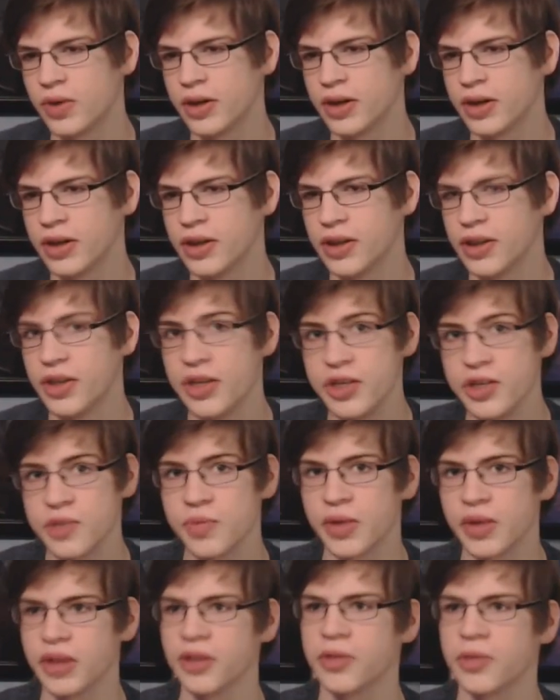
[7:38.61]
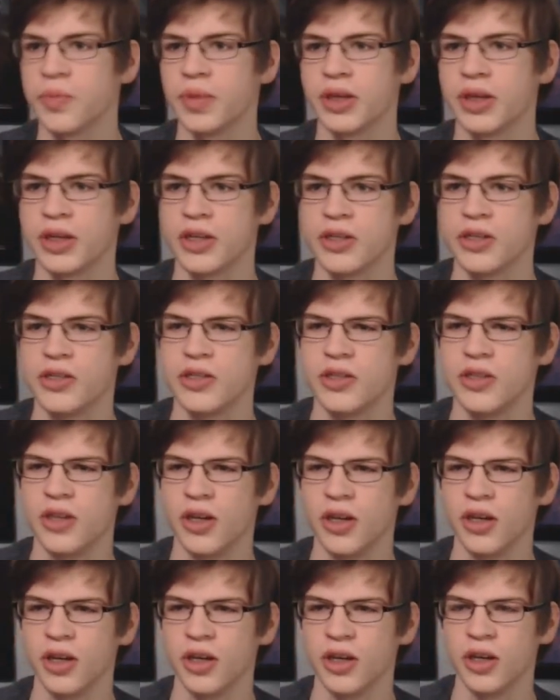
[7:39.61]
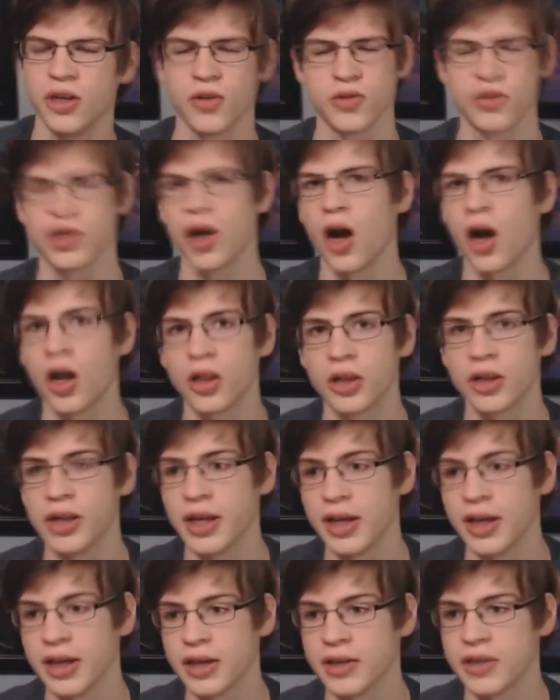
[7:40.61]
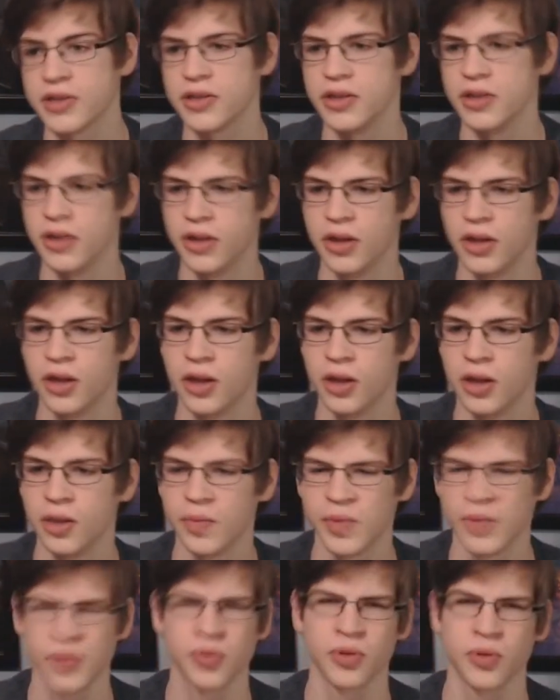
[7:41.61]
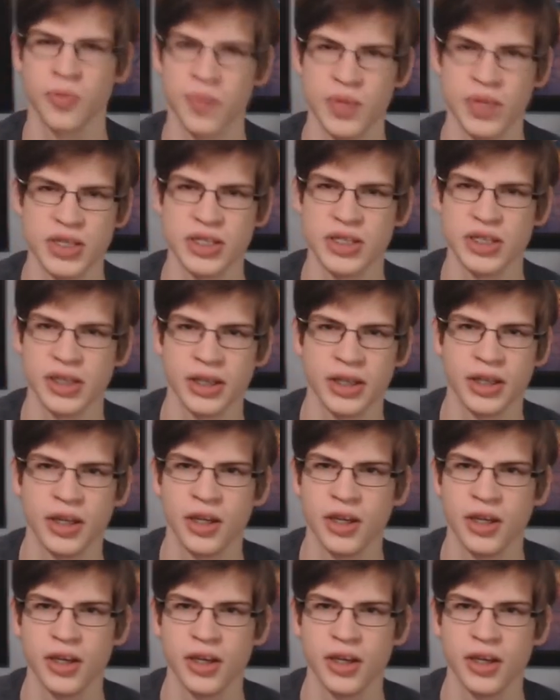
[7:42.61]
one this month because it's the holidays and people are busy.